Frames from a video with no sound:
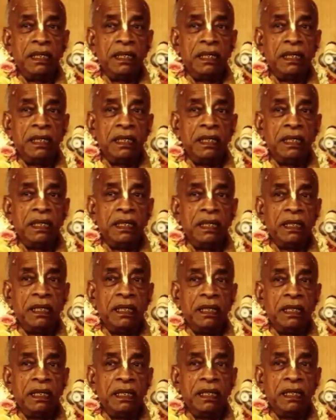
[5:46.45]

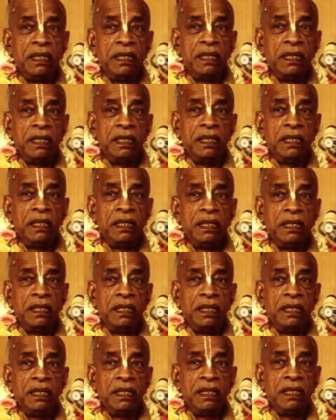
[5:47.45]

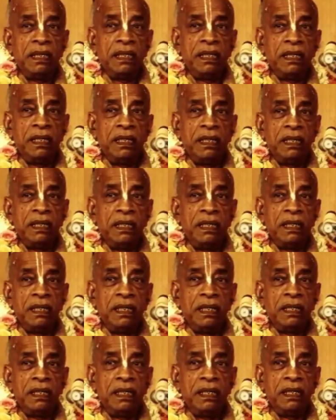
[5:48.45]

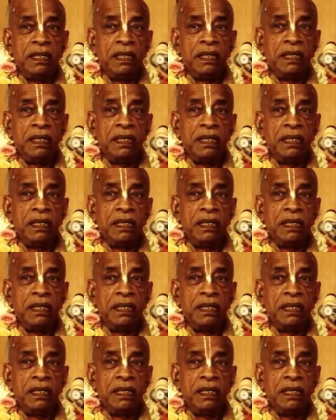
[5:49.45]
(no one is talking)